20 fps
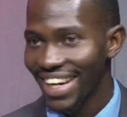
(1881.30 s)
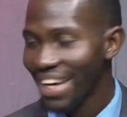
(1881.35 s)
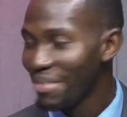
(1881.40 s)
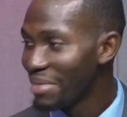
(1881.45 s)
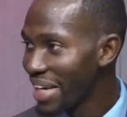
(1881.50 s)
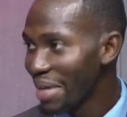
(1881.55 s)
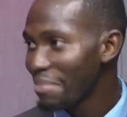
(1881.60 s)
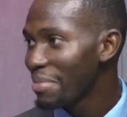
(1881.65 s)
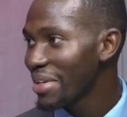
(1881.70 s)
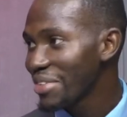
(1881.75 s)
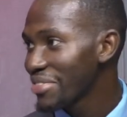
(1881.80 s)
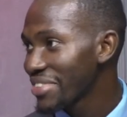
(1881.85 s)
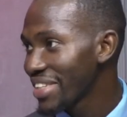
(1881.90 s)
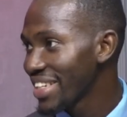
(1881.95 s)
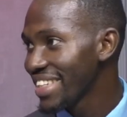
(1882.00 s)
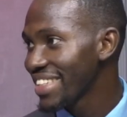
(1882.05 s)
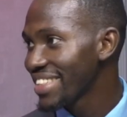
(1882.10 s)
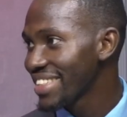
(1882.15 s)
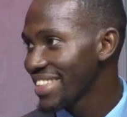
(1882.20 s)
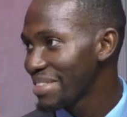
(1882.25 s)
I mean, a part of
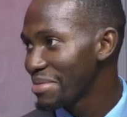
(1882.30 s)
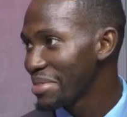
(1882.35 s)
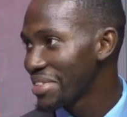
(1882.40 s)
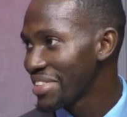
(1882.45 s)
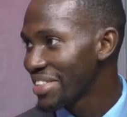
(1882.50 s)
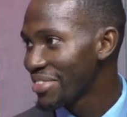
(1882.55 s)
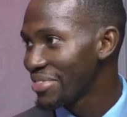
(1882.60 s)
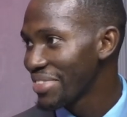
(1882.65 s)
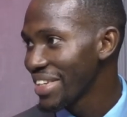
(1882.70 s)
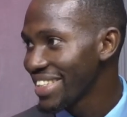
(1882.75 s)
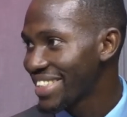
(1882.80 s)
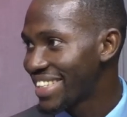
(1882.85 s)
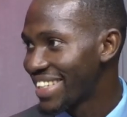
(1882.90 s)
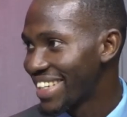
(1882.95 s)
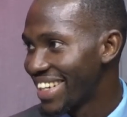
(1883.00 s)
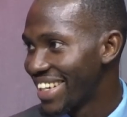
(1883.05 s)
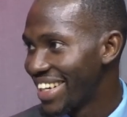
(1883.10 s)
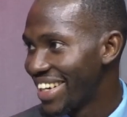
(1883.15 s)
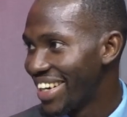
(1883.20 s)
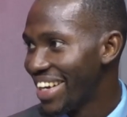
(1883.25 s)
challenges that the Ministry is
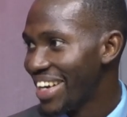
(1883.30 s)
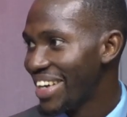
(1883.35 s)
facing.